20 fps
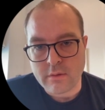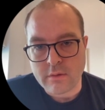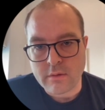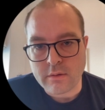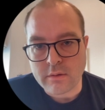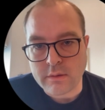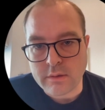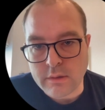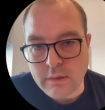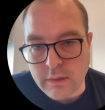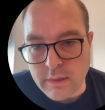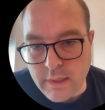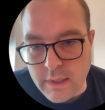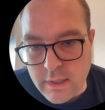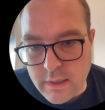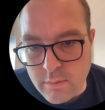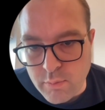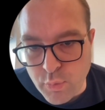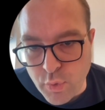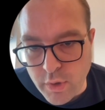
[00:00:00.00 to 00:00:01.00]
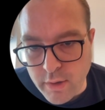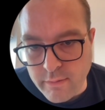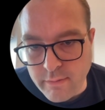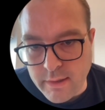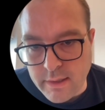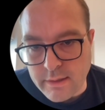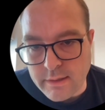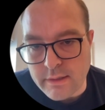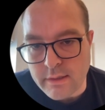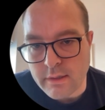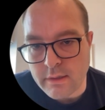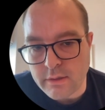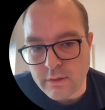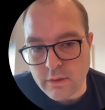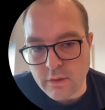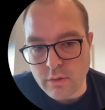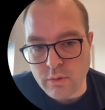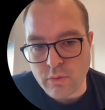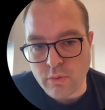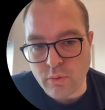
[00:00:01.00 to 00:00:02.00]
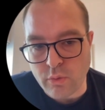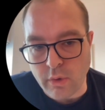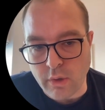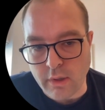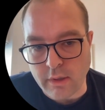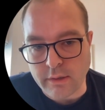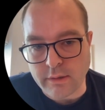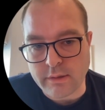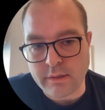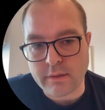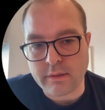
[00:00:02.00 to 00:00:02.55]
Delete previous 2 words.